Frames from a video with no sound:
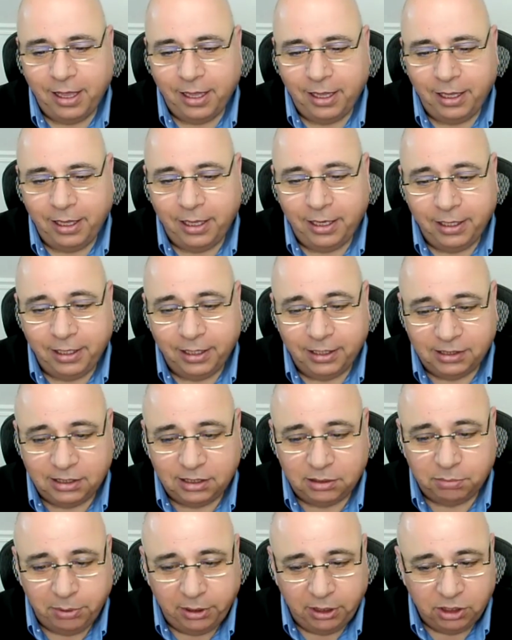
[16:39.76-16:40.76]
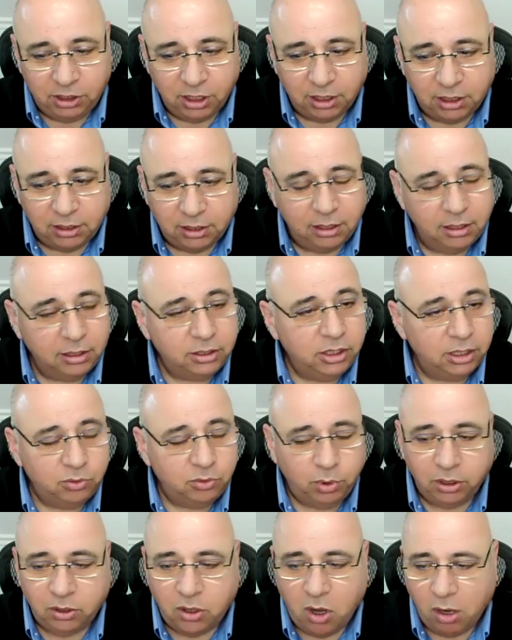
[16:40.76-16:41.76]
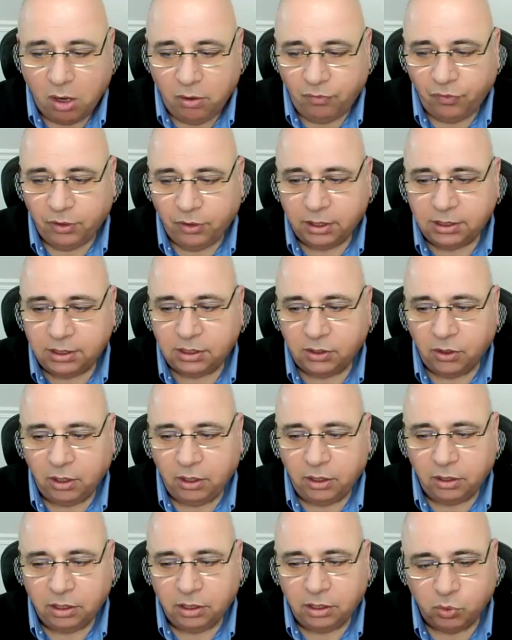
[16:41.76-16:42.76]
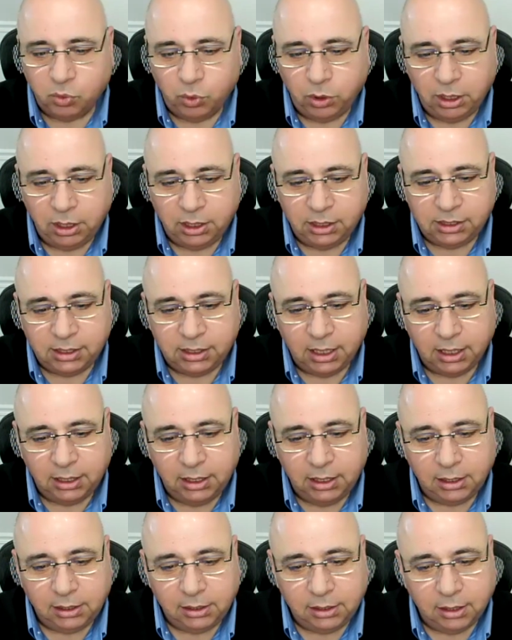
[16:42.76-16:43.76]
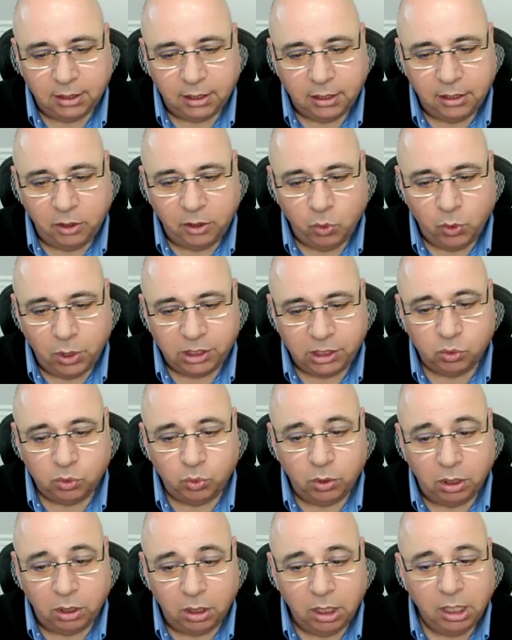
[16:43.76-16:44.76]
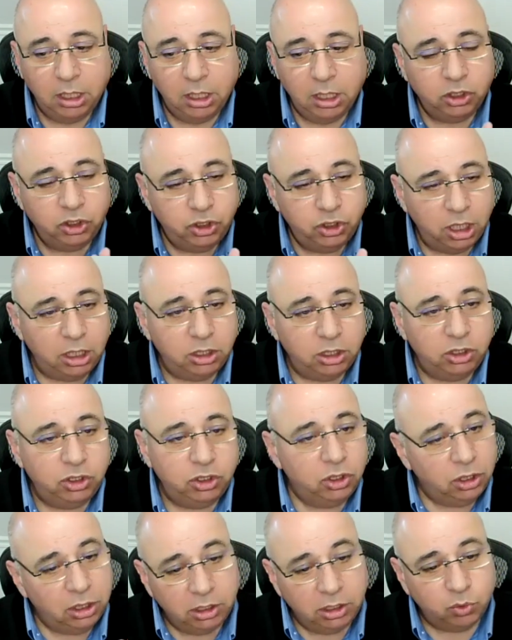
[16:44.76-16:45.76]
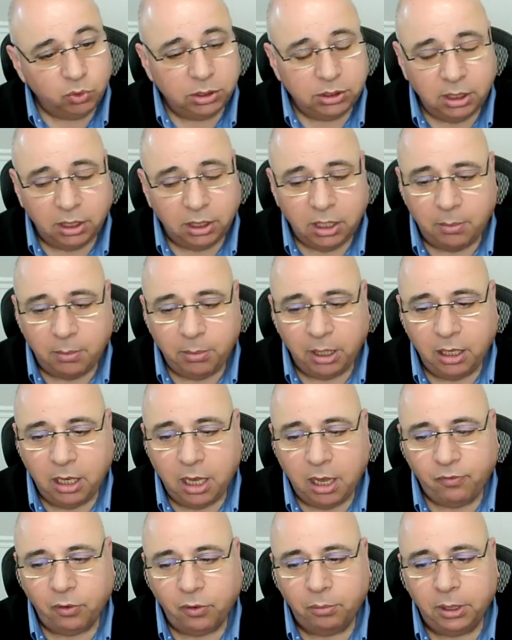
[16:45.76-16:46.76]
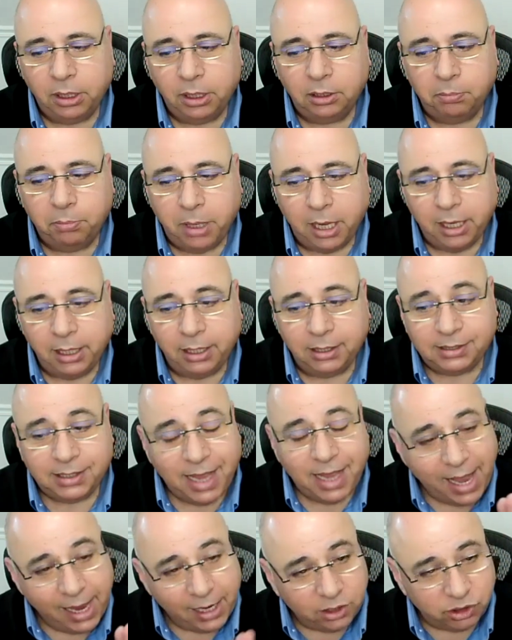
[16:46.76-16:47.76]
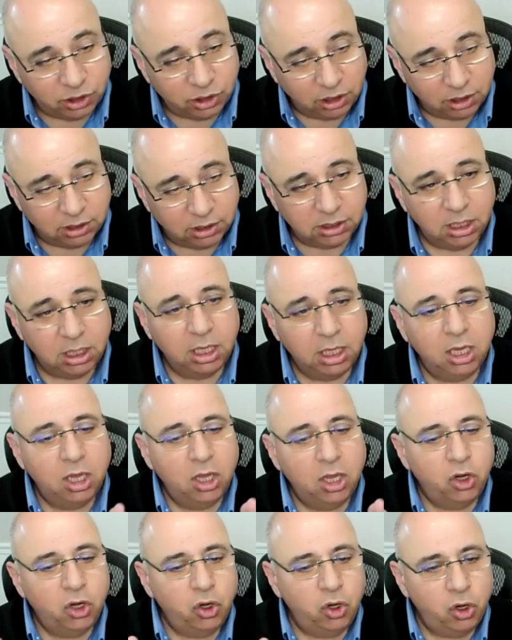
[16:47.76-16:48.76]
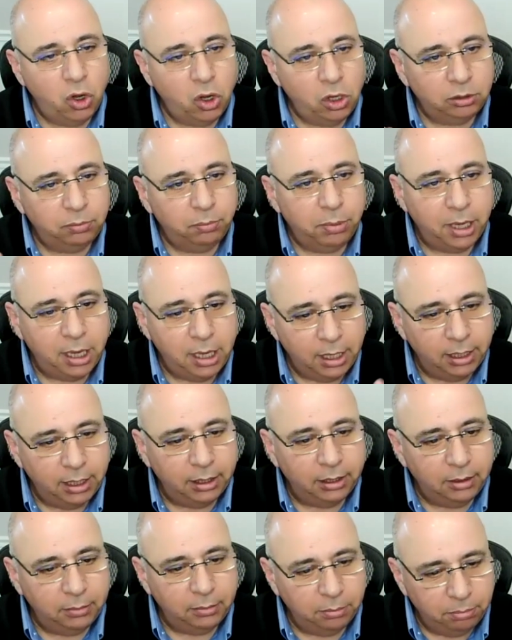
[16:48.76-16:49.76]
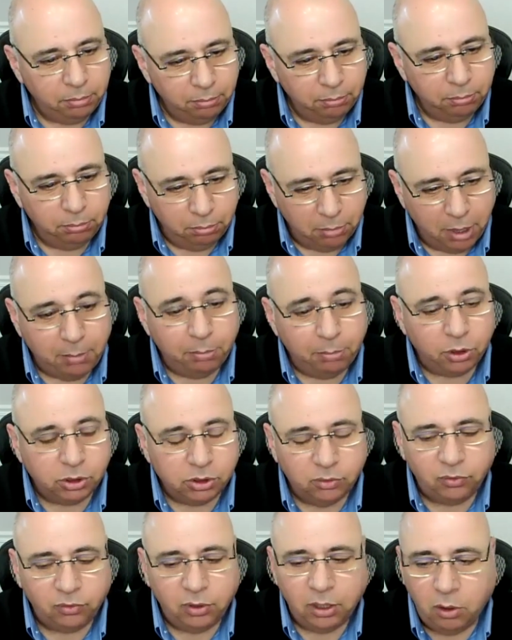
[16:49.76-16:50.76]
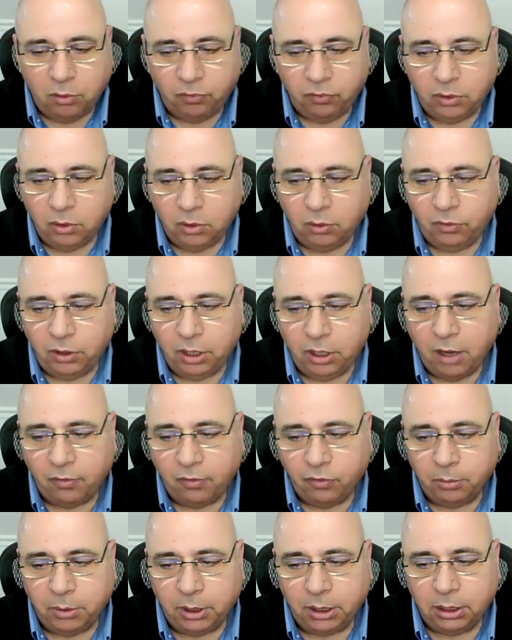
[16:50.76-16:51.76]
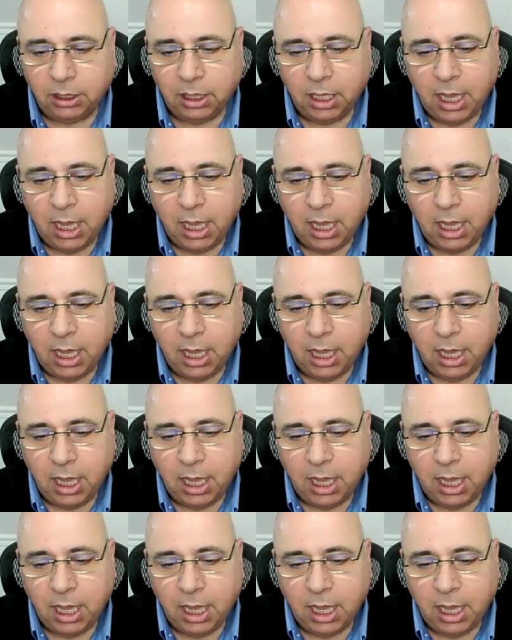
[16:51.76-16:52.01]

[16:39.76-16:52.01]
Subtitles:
in his speech at the J Street conference earlier this week, said that the U.S. will judge Israel's incoming government by its actions, not by the members of the government.